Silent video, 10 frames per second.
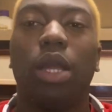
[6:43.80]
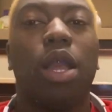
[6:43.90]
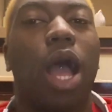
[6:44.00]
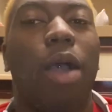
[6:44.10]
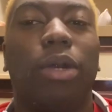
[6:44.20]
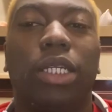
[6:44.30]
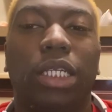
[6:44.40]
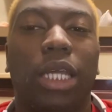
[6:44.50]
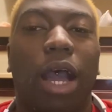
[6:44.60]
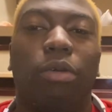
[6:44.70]
I want to leave
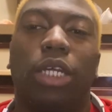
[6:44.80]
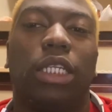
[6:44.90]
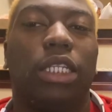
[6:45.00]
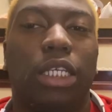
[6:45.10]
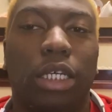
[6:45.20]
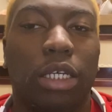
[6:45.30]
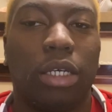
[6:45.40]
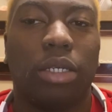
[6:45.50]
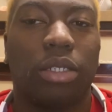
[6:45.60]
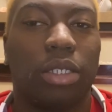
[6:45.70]
y'all with a
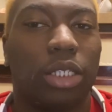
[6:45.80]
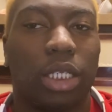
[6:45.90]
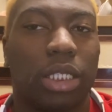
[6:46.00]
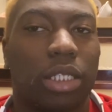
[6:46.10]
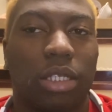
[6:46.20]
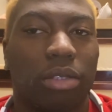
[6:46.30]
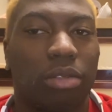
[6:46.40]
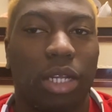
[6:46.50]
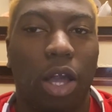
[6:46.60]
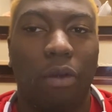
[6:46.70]
little, just
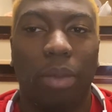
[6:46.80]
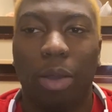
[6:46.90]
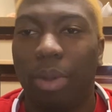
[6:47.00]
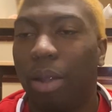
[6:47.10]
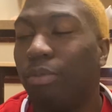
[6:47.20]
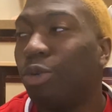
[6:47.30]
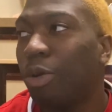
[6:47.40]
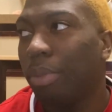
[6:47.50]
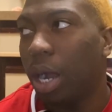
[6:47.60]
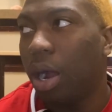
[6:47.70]
little
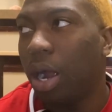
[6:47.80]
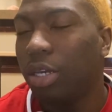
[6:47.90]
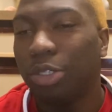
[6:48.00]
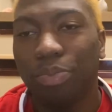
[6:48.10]
mukbang.